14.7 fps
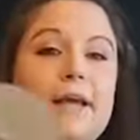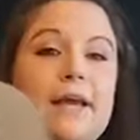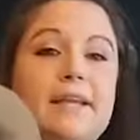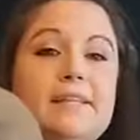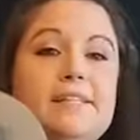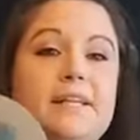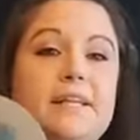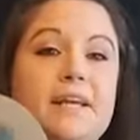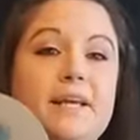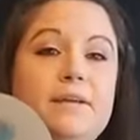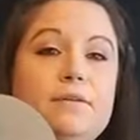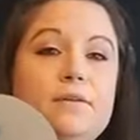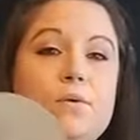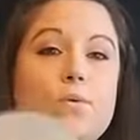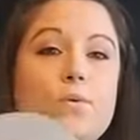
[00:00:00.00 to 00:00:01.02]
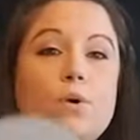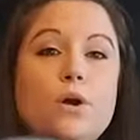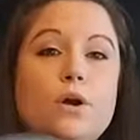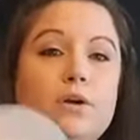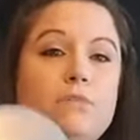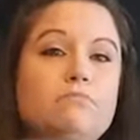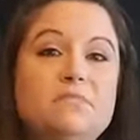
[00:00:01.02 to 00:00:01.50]
a CD
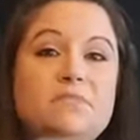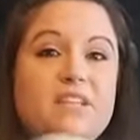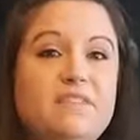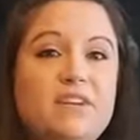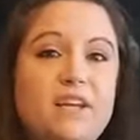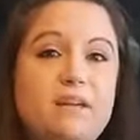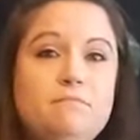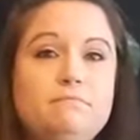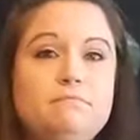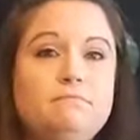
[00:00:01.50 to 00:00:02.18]
or DVD.